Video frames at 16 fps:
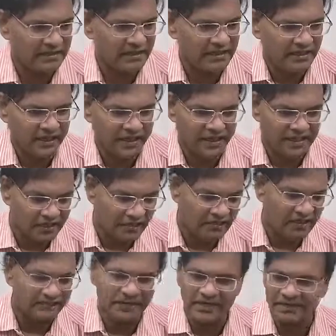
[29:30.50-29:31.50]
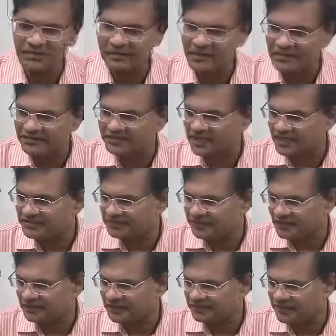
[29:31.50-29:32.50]
and the ruling political party selects one
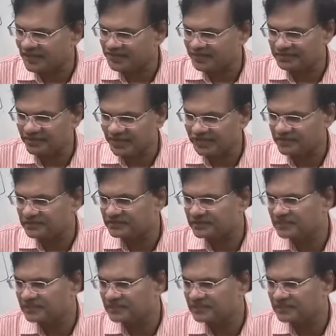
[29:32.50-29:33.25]
person as a Speaker,